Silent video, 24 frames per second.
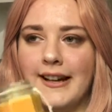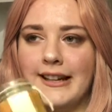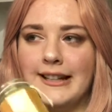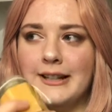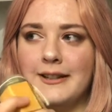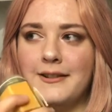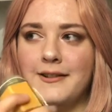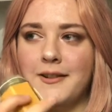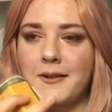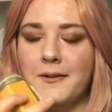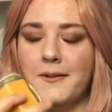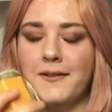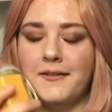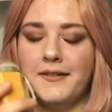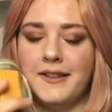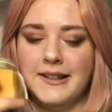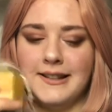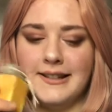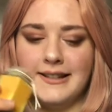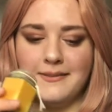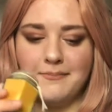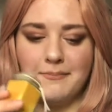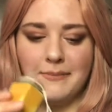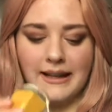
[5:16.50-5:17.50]
don't know if this
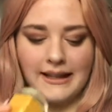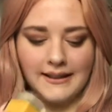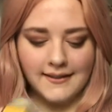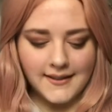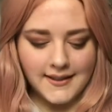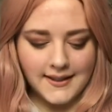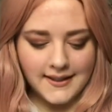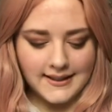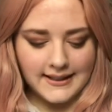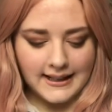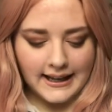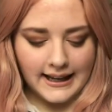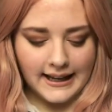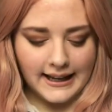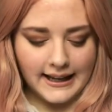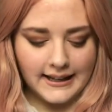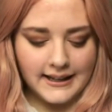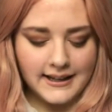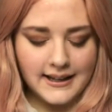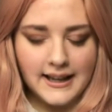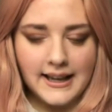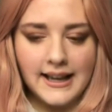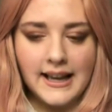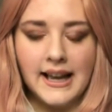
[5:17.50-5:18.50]
is mean to say,
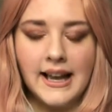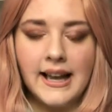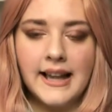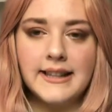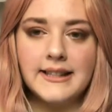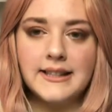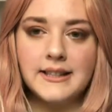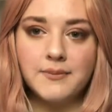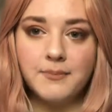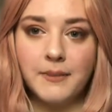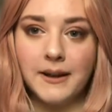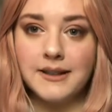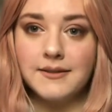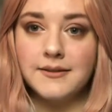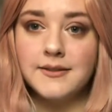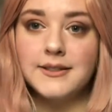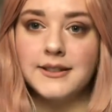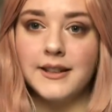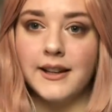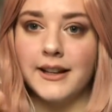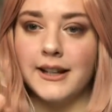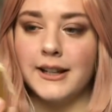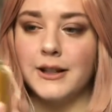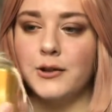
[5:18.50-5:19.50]
it smells
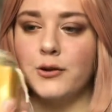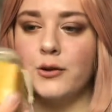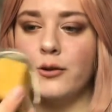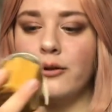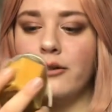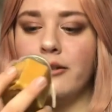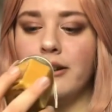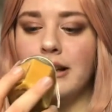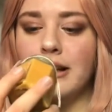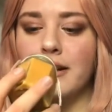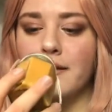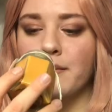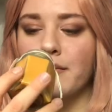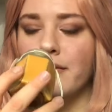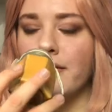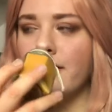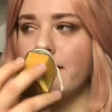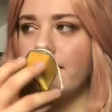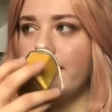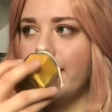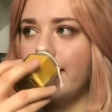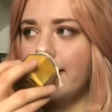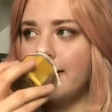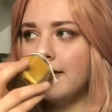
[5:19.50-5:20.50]
like a toilet
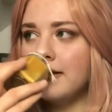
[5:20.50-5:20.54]
product.